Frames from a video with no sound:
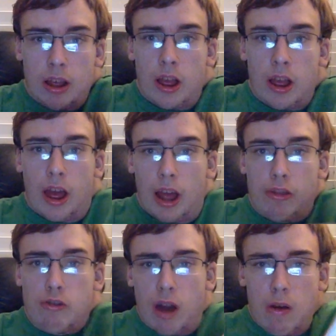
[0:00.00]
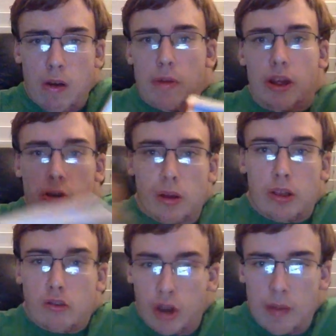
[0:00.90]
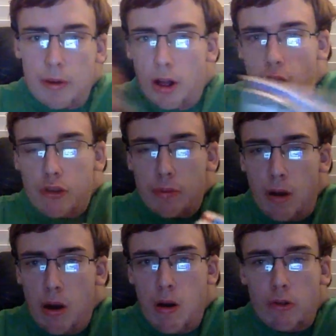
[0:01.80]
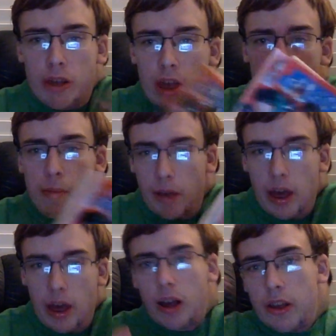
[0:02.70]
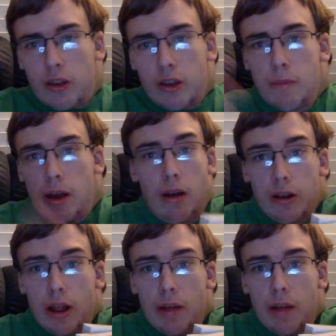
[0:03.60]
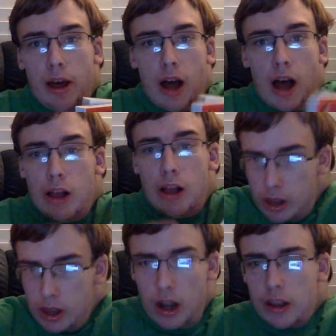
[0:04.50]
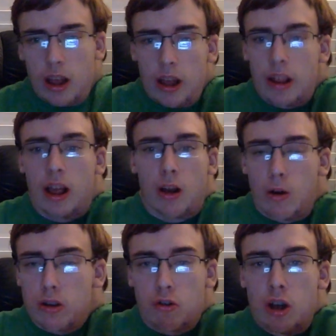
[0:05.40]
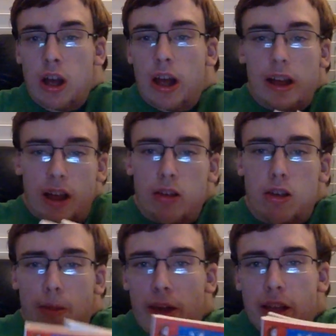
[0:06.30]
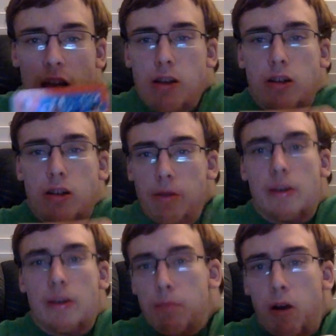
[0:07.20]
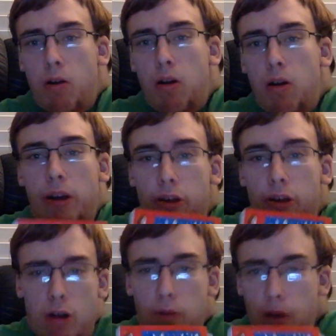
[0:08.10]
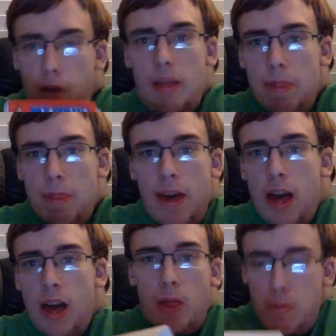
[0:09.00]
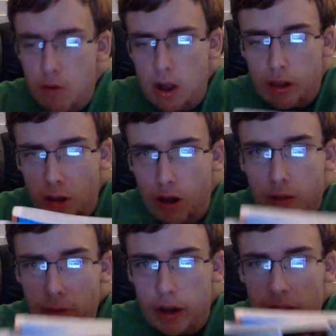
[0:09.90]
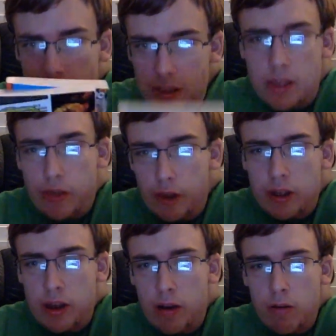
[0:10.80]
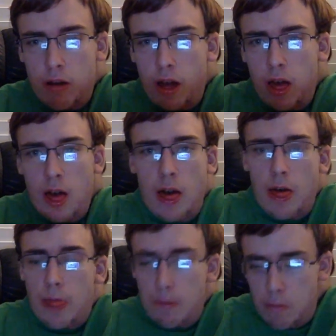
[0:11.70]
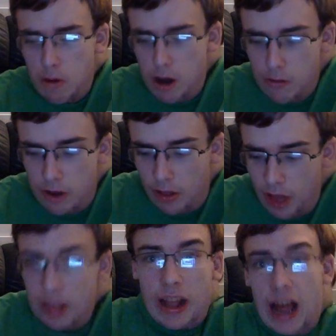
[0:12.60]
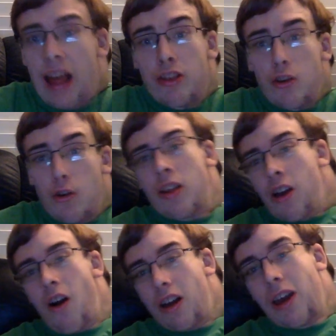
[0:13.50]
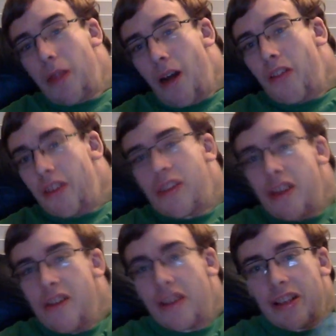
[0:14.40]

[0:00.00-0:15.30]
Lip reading: And you guys want me to do a stream at all tomorrow, tell me, but yeah, I'm catching up to My Hero Academia. I just now decided. I'm going to catch up to the entire series tomorrow, but you know what? The more I talk about it in this video, the more I realize that I enjoy talking about this series.